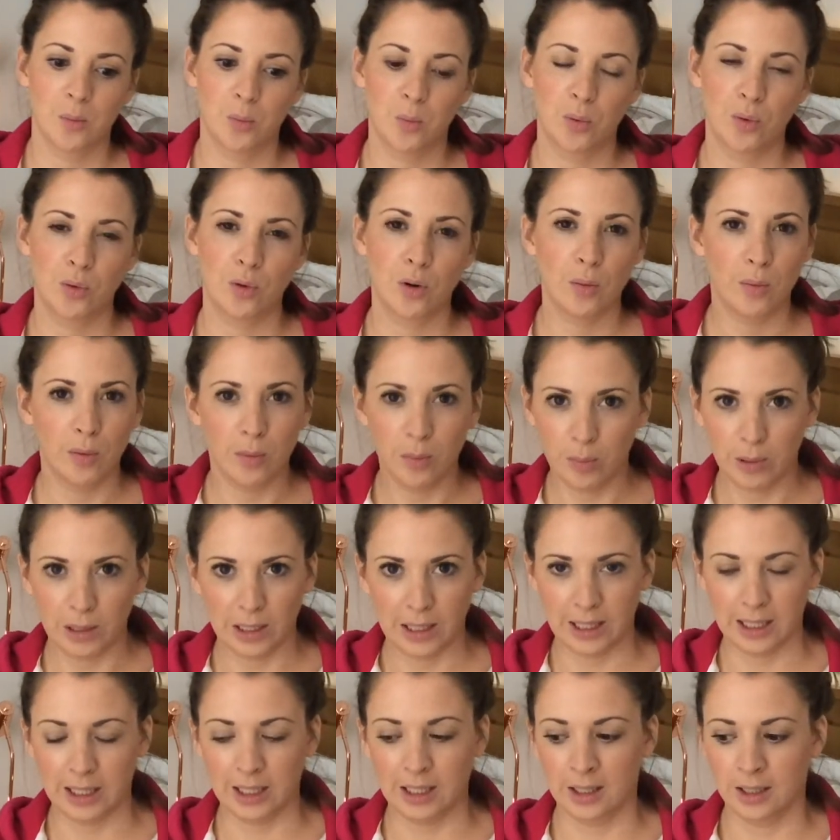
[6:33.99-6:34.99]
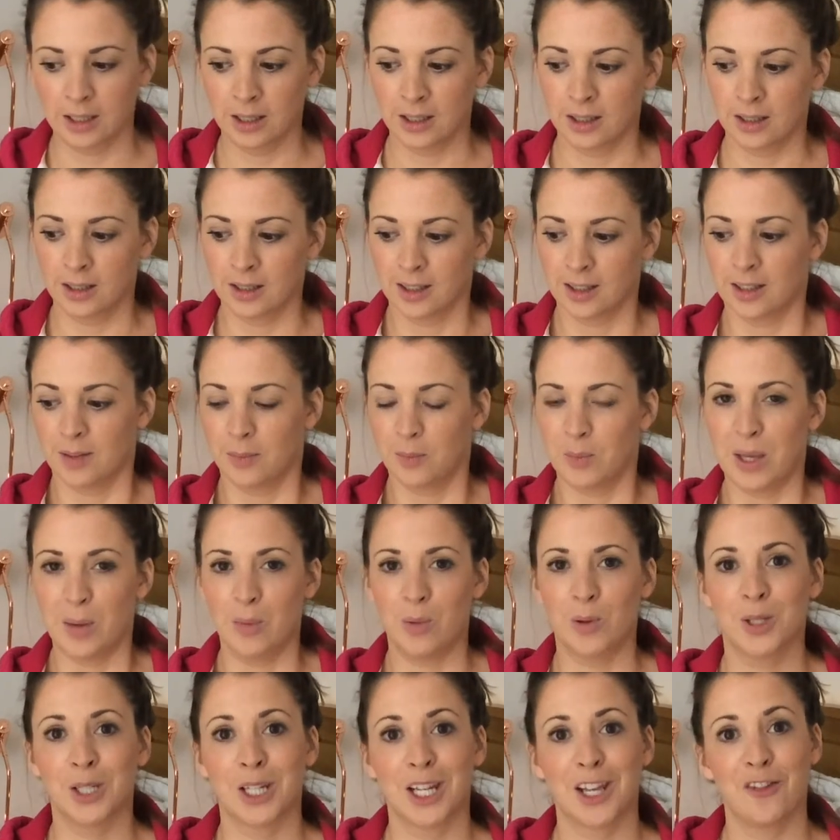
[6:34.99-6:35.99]
probably be
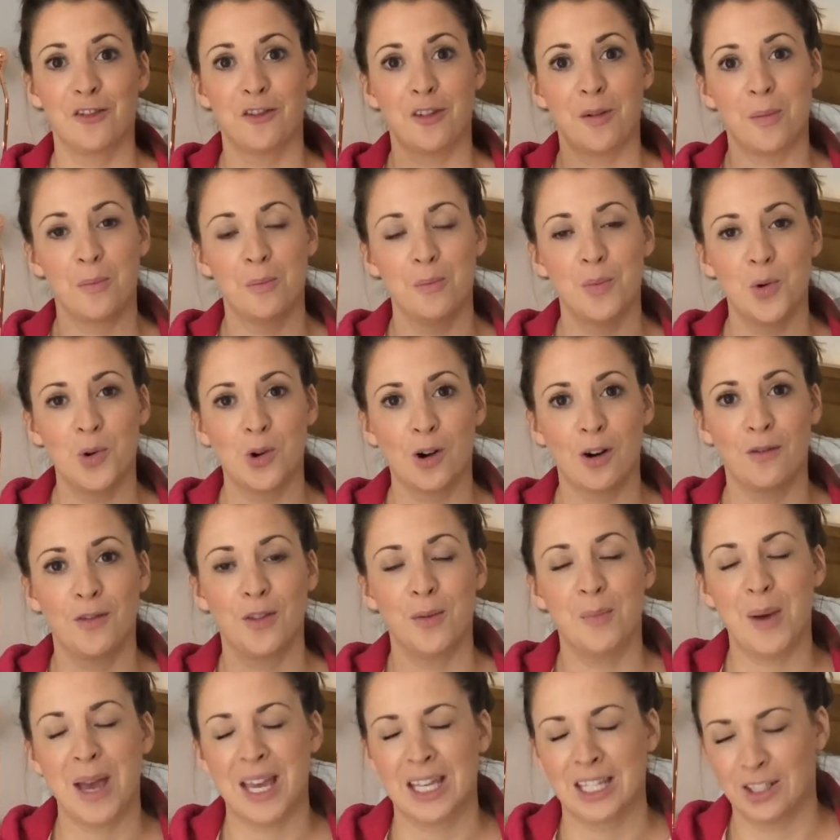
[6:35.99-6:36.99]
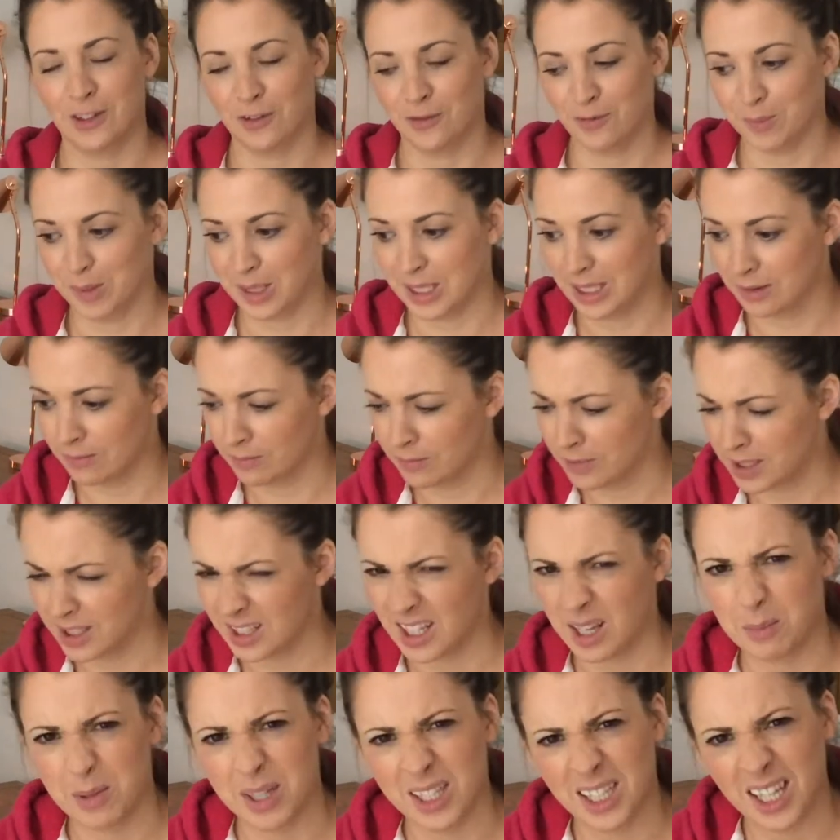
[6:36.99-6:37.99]
able to give more of the best of me. Does
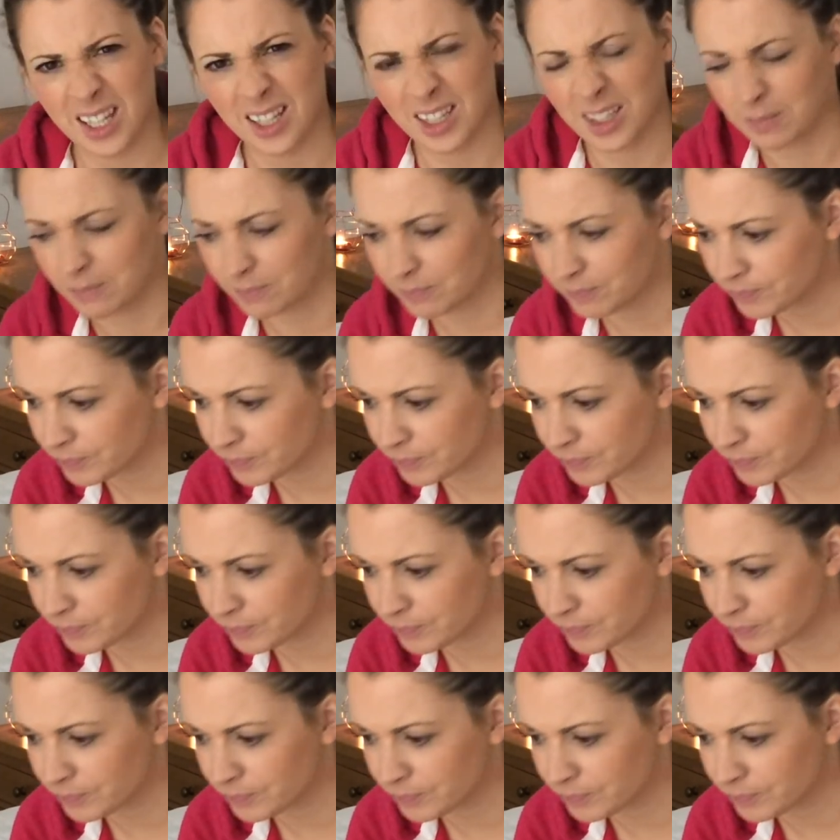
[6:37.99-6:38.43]
that make sense?